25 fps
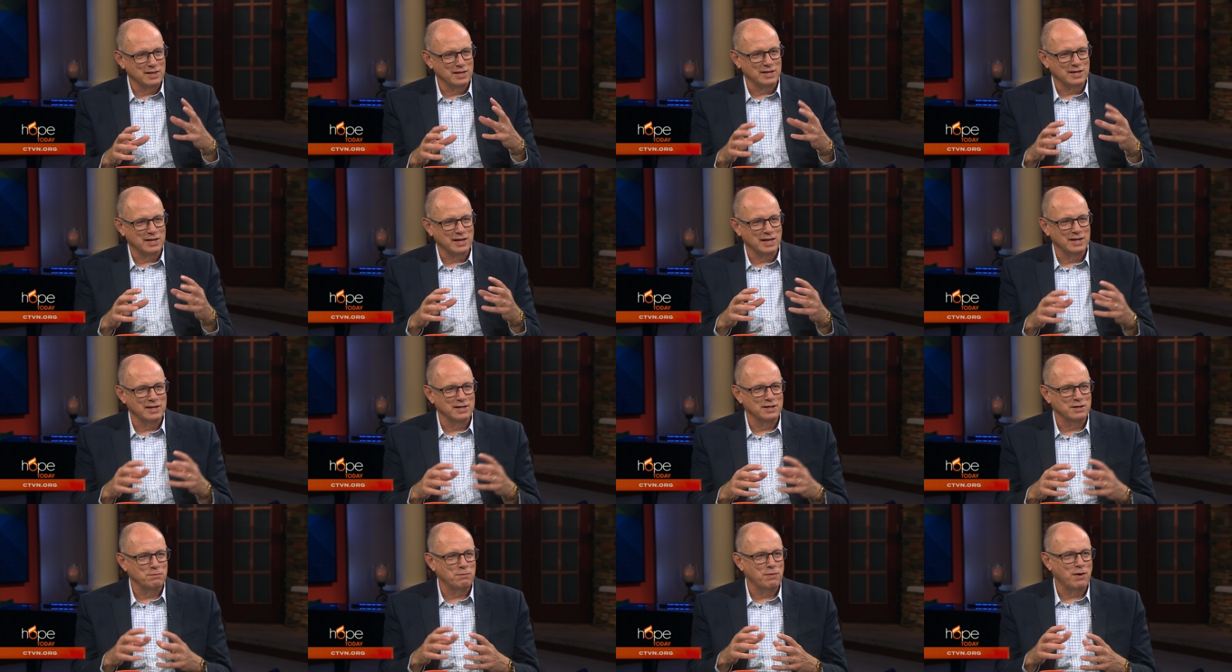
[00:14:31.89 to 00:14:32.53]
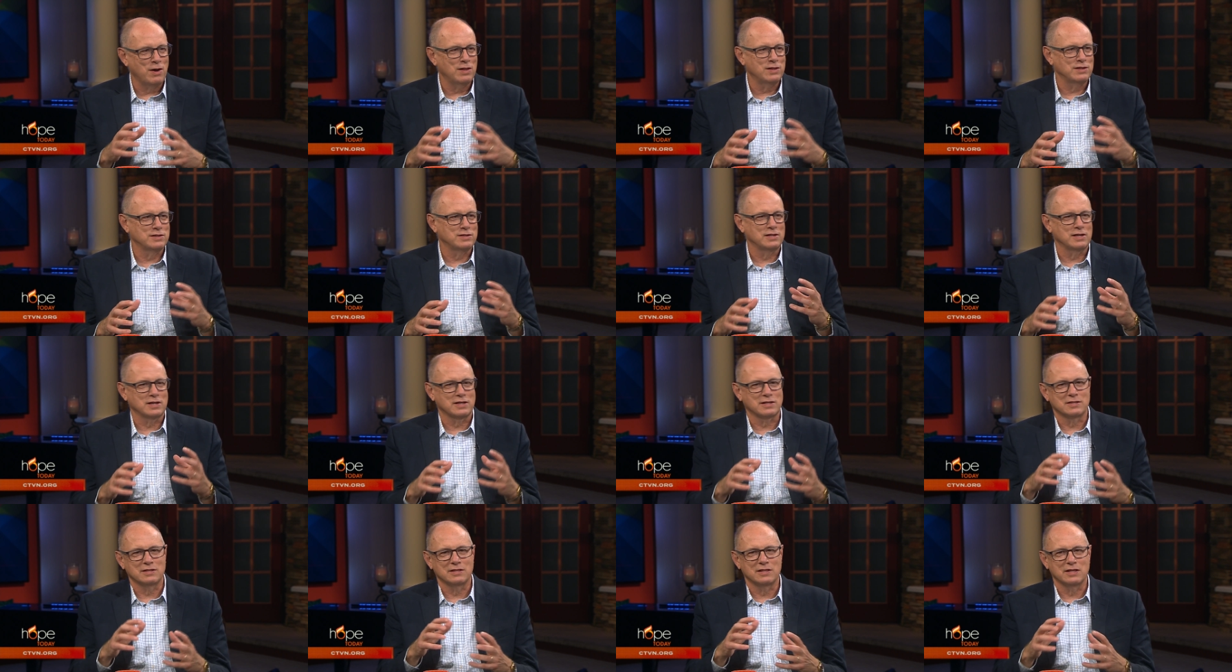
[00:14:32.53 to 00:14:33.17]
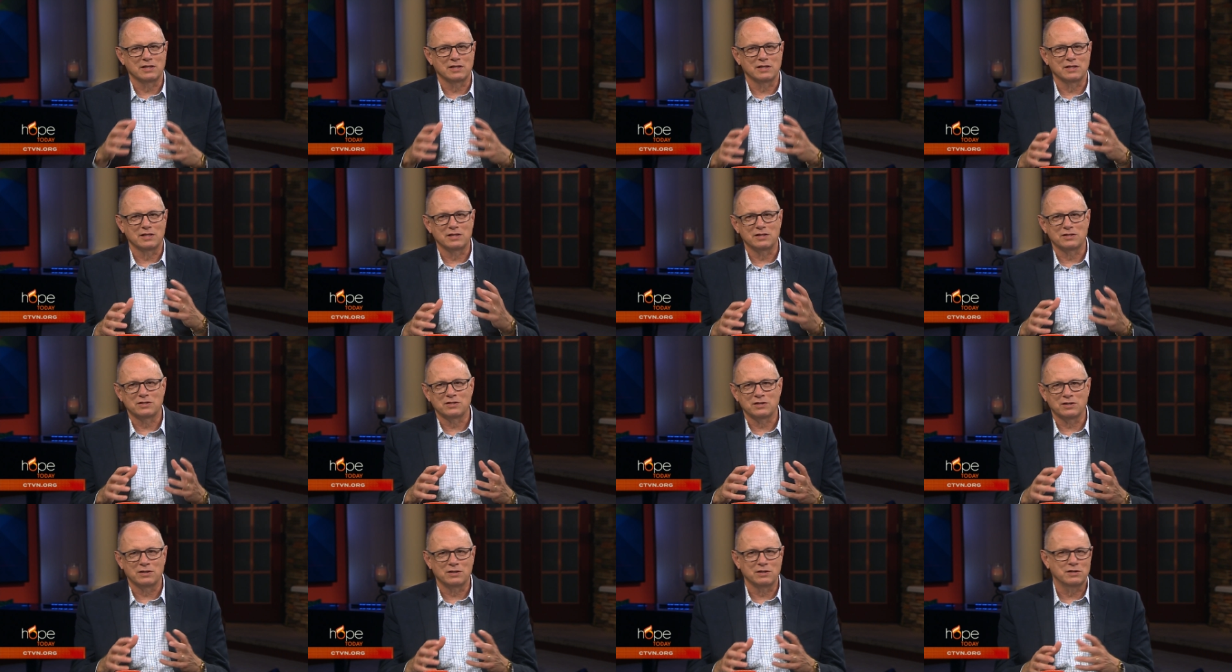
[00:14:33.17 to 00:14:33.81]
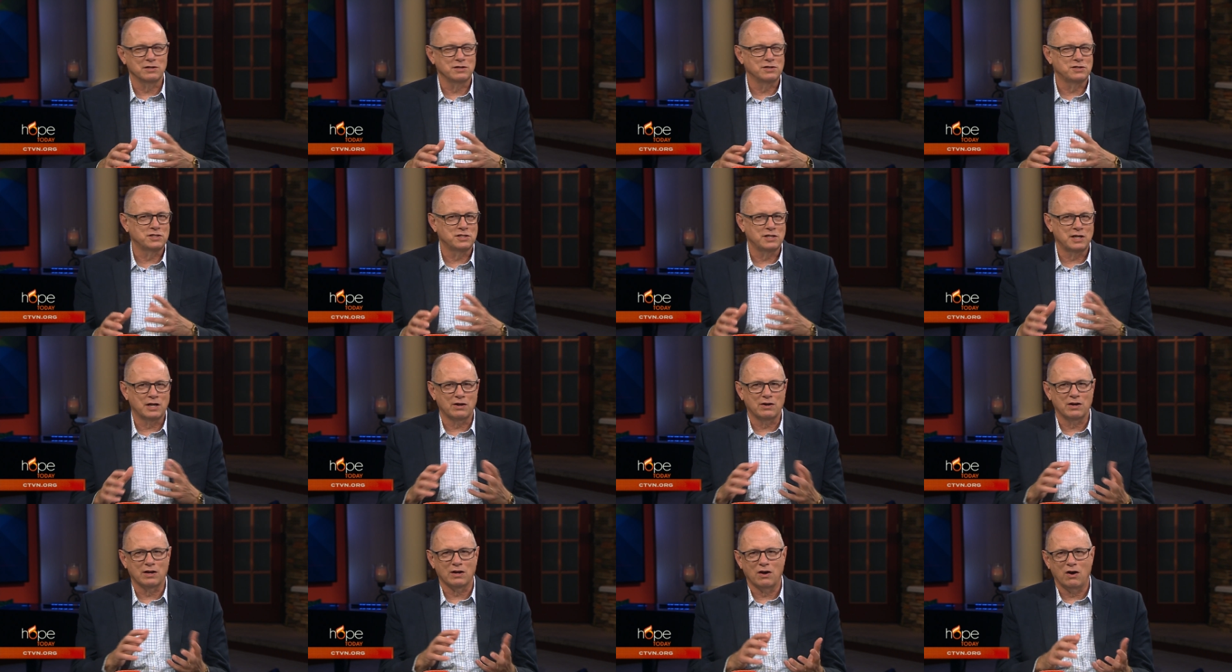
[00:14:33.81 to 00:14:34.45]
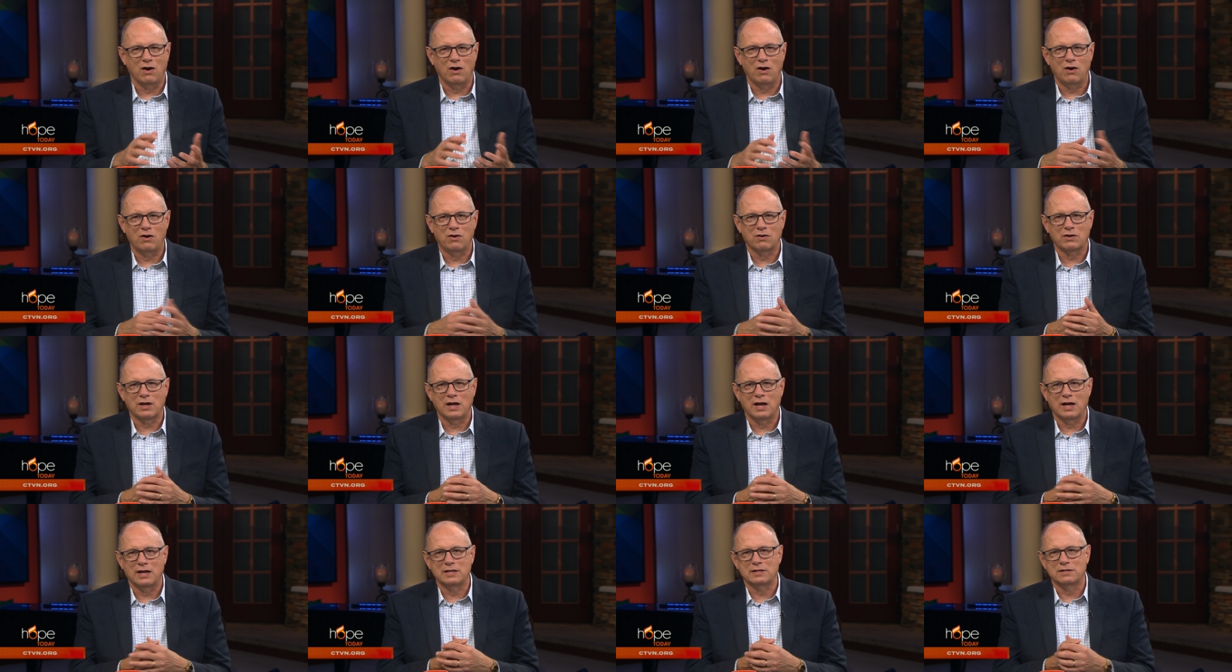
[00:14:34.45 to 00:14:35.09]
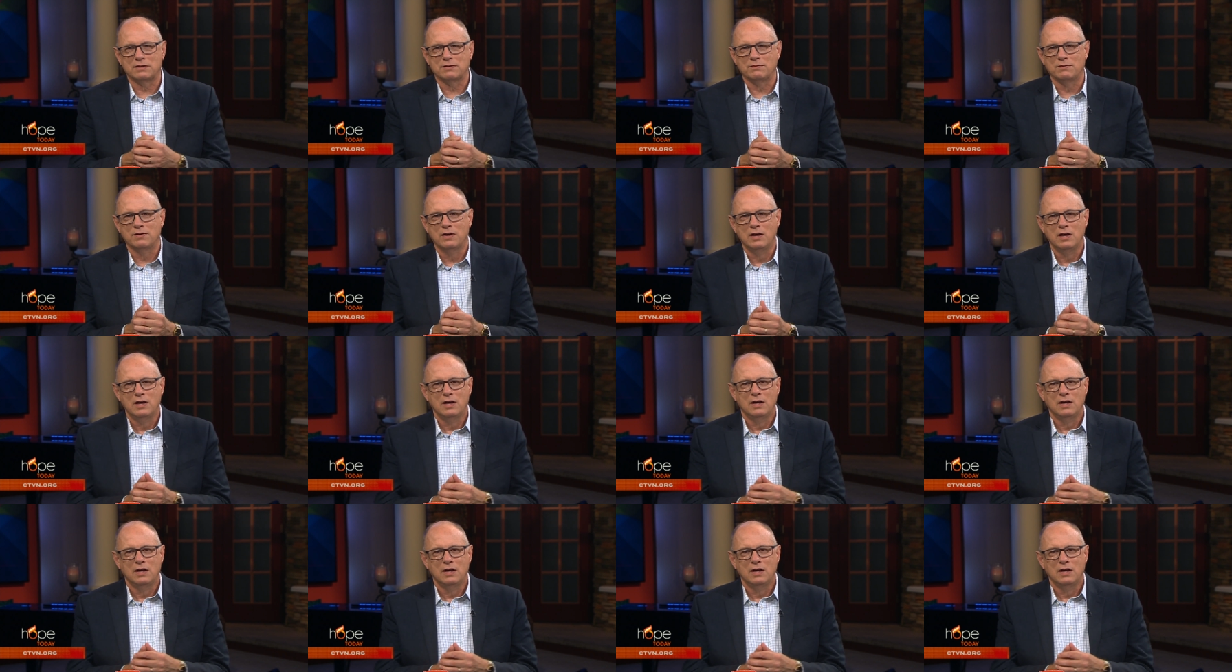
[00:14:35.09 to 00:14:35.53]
they get into politics and they, they start sharing all kinds of